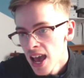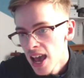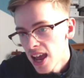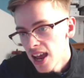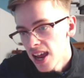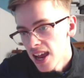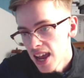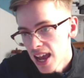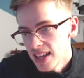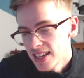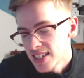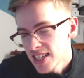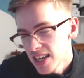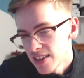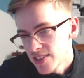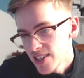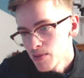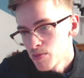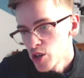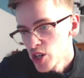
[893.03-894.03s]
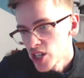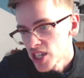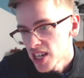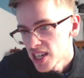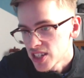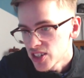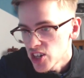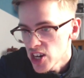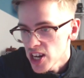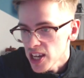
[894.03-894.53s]
LCFC boy says
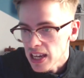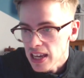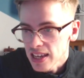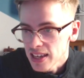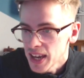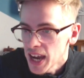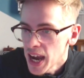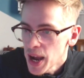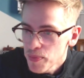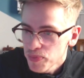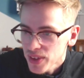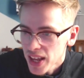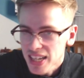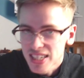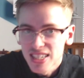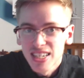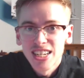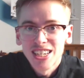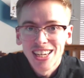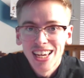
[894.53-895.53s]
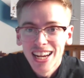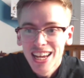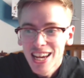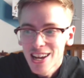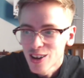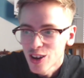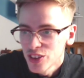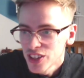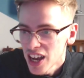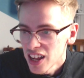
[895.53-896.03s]
Drinky, yeah, hasn't his career
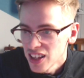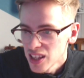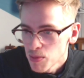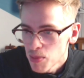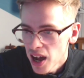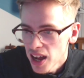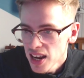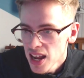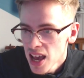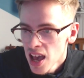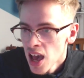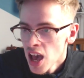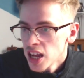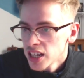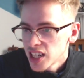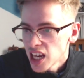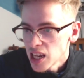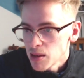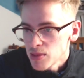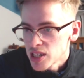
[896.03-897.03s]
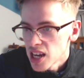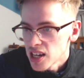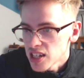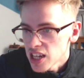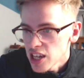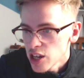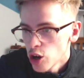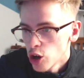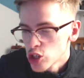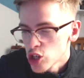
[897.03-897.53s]
gone down the pan? Jamie says
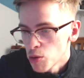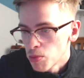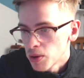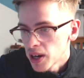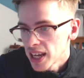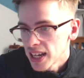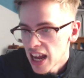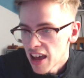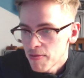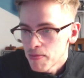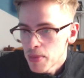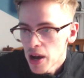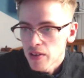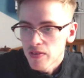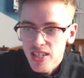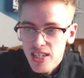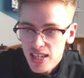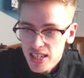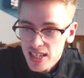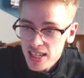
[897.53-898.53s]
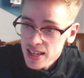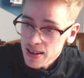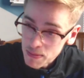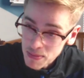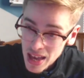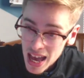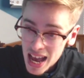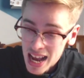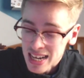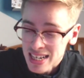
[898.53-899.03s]
he also played left back for City.
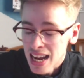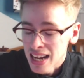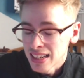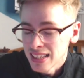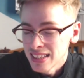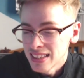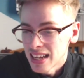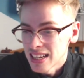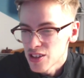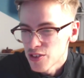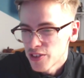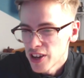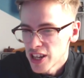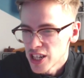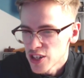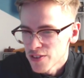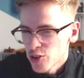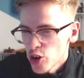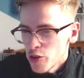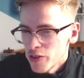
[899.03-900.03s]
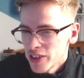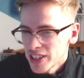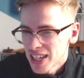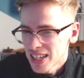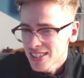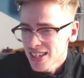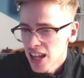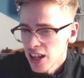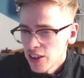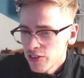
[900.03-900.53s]
Yeah, exactly, that defensive cover that
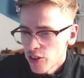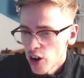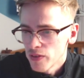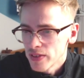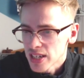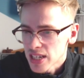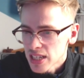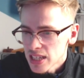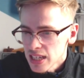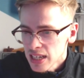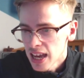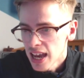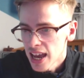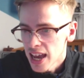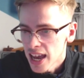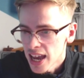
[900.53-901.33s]
Delph obviously